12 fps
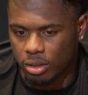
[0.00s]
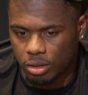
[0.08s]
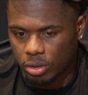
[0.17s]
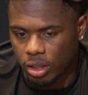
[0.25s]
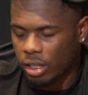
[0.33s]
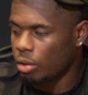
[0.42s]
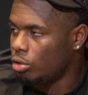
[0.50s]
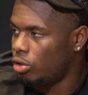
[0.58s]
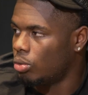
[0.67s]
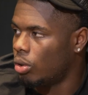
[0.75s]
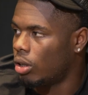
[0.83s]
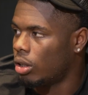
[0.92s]
you can get what
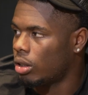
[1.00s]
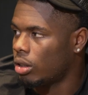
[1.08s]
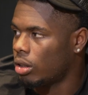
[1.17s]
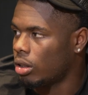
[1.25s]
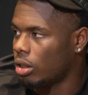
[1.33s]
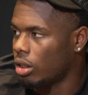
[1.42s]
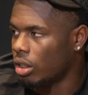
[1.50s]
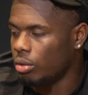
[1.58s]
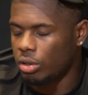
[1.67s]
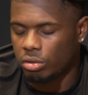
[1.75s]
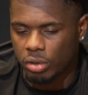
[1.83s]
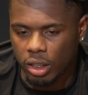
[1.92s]
you want, get
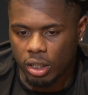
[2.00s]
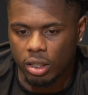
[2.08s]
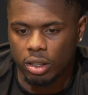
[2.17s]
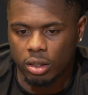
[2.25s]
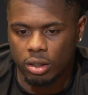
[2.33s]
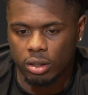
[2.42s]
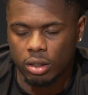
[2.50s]
what you need,